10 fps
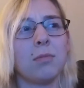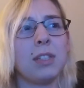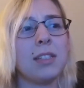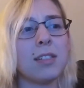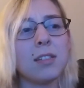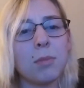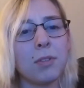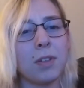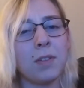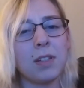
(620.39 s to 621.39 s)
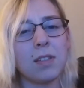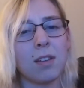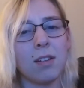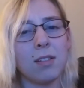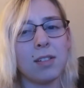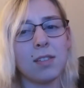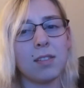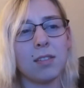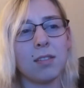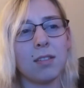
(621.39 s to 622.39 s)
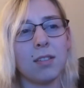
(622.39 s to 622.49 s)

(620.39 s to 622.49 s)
listening to my favorite songs,